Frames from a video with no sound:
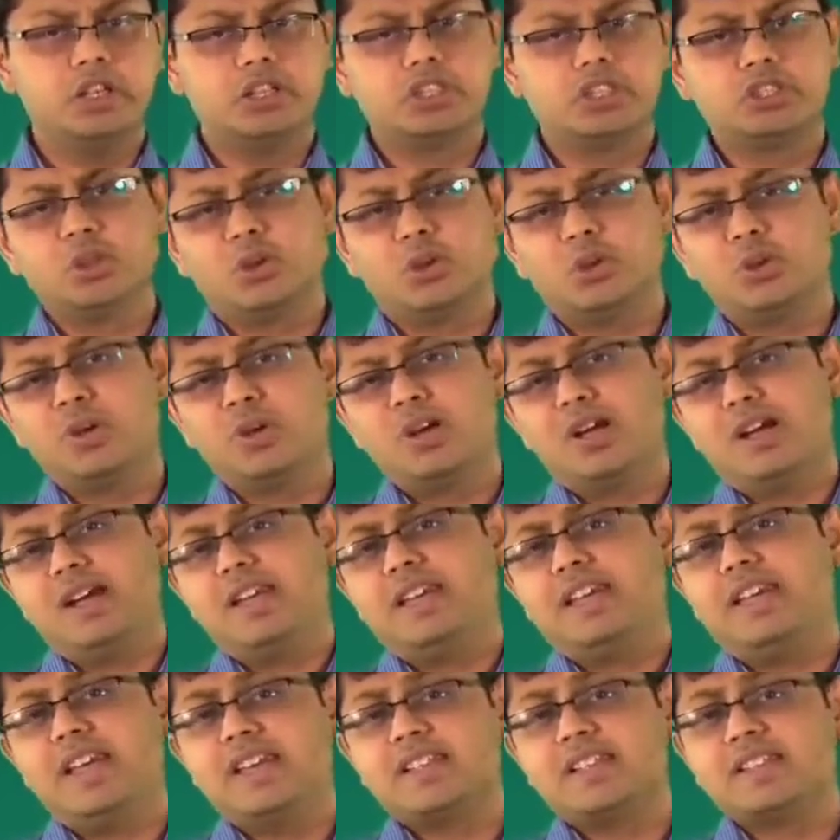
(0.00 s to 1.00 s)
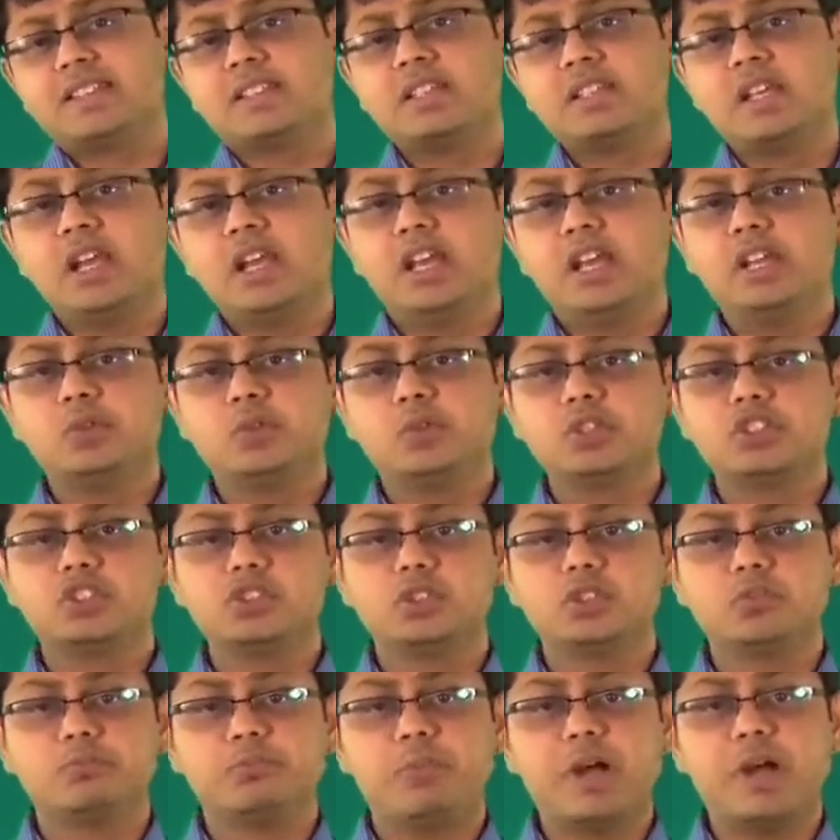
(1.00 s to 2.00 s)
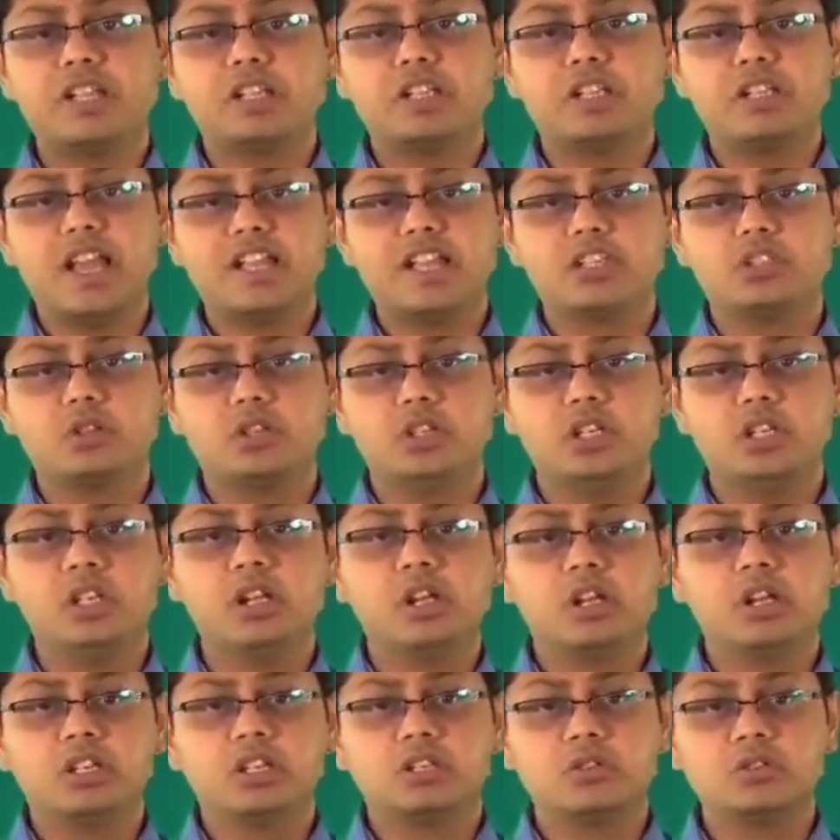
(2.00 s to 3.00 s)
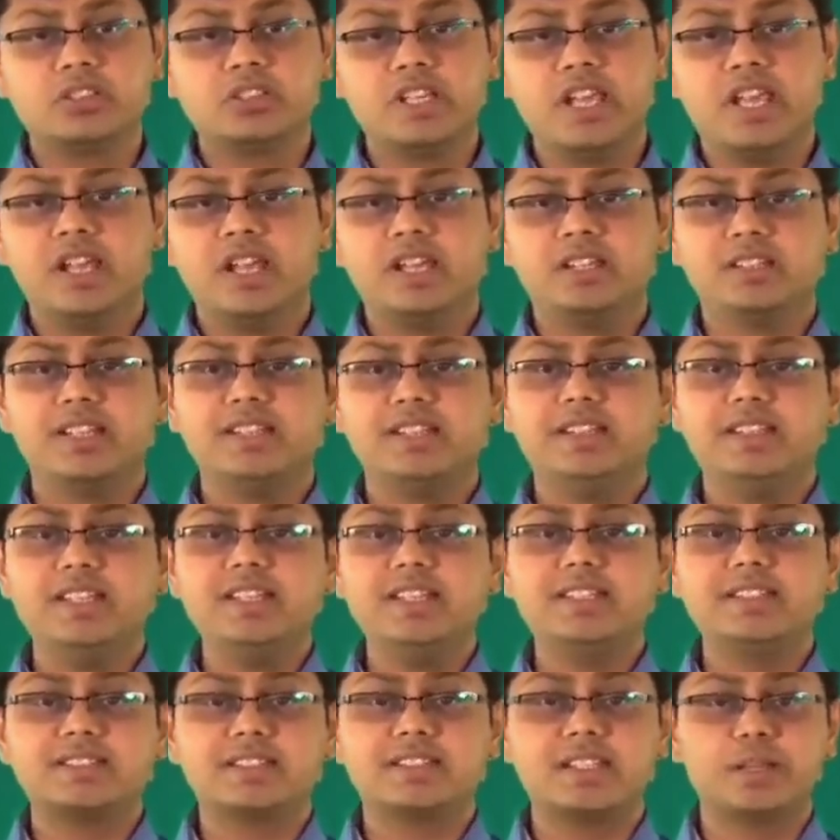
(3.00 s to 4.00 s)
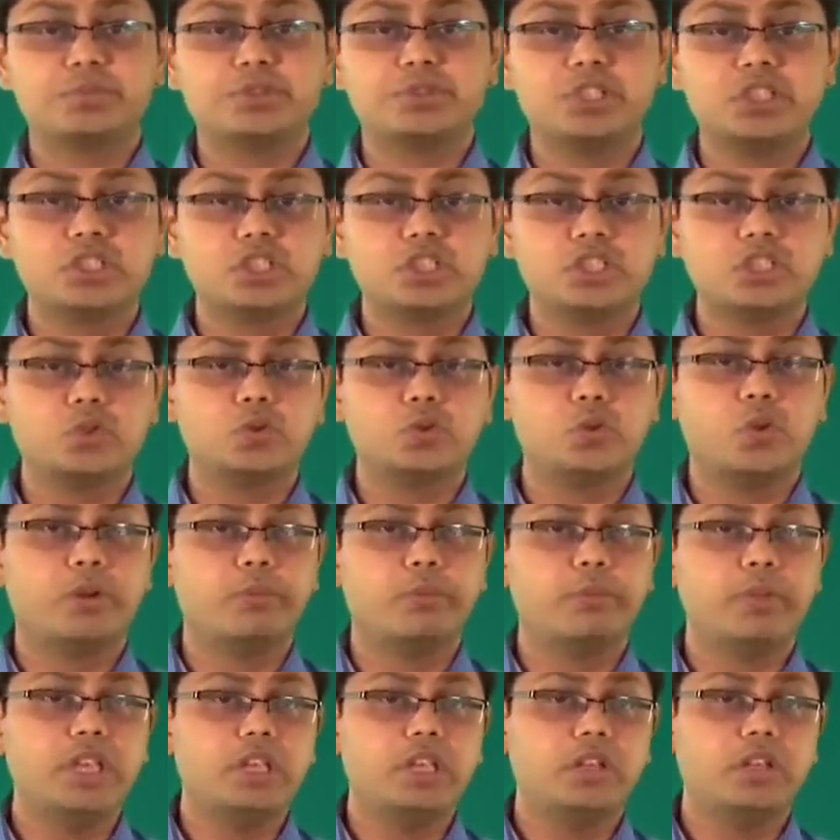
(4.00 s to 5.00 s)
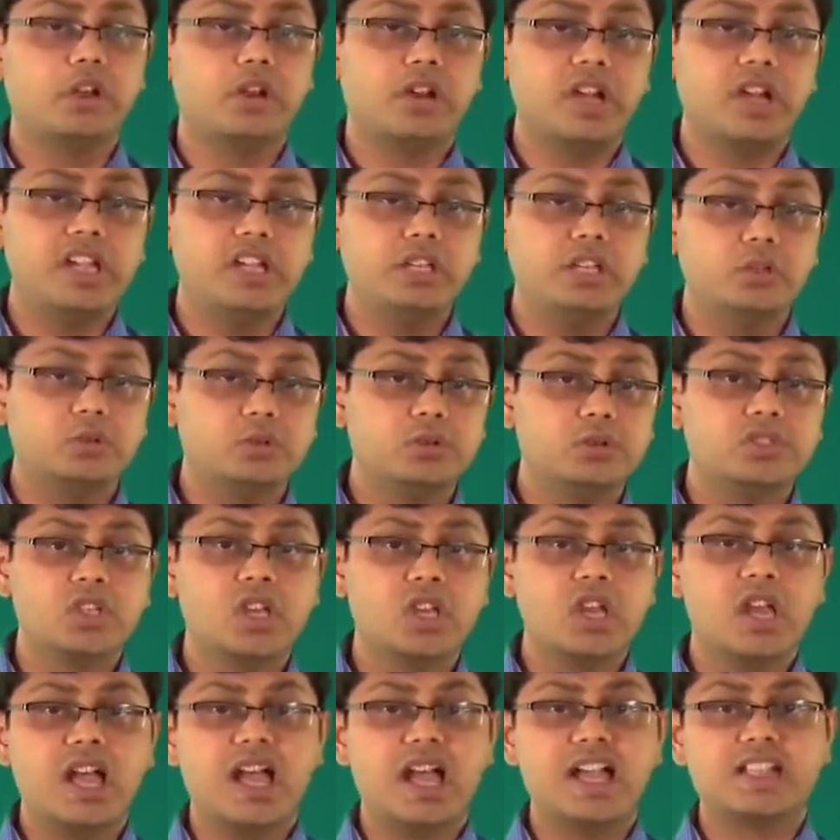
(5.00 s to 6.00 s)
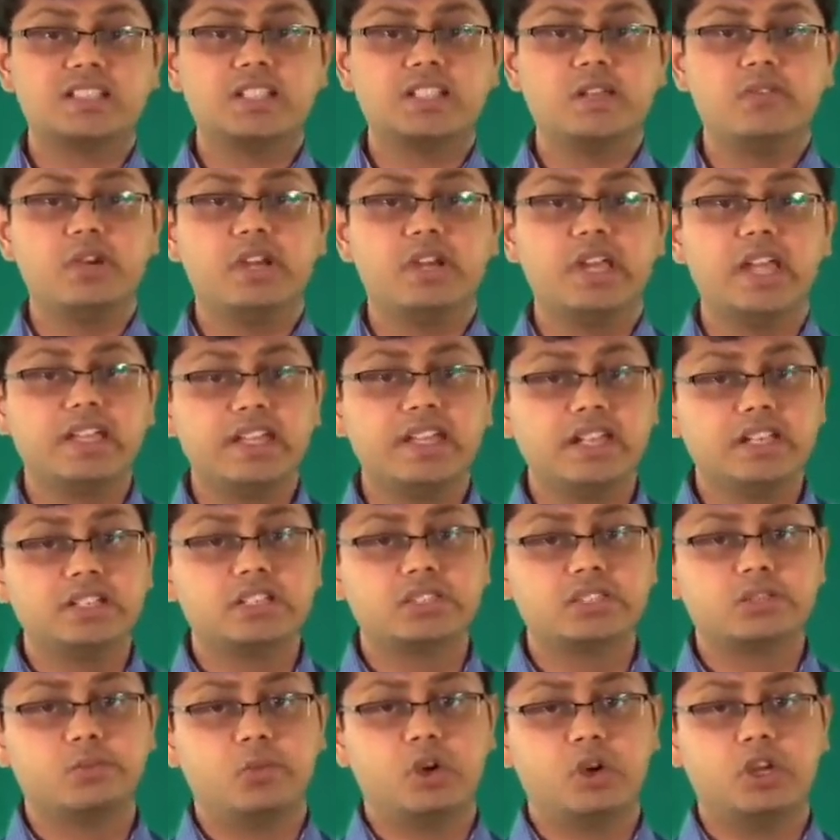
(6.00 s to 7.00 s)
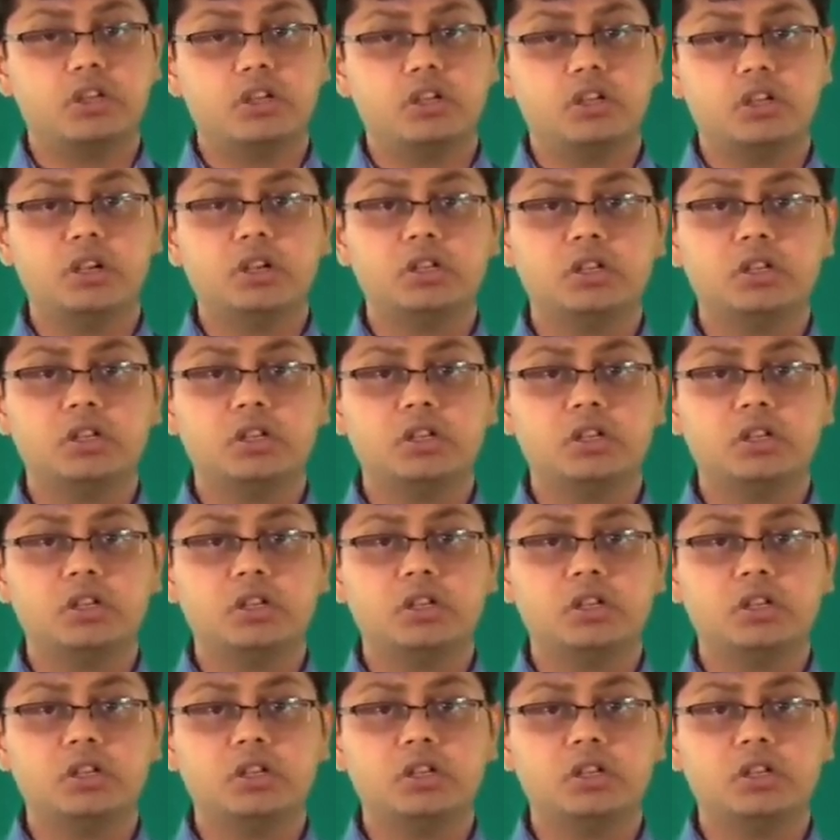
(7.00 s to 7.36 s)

So I guess it was but natural to say that these substances were being reduced as they were getting smaller.